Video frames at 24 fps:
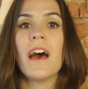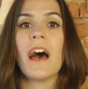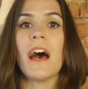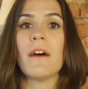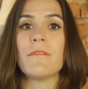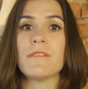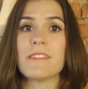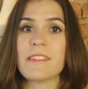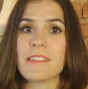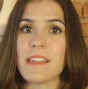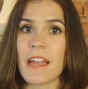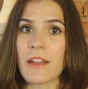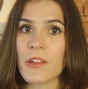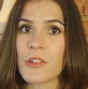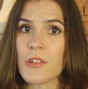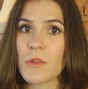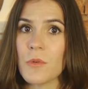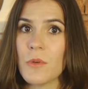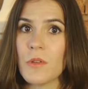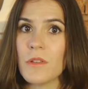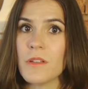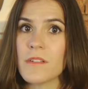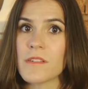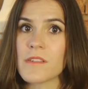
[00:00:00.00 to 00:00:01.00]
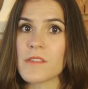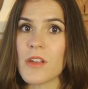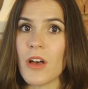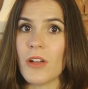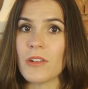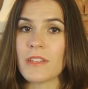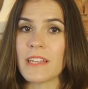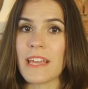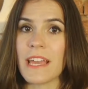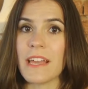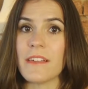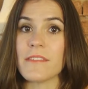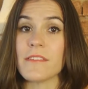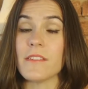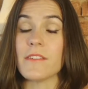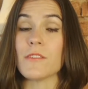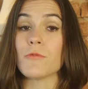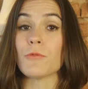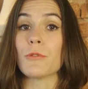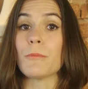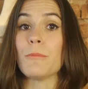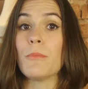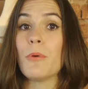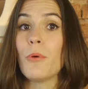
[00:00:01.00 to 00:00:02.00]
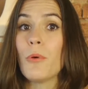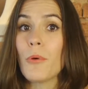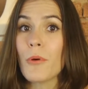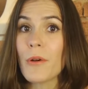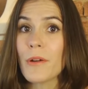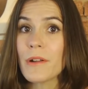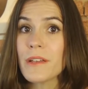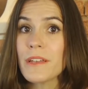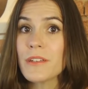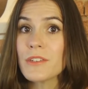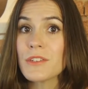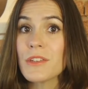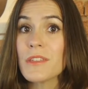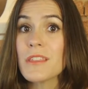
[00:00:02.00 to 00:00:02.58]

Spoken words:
of sexual assault cases reported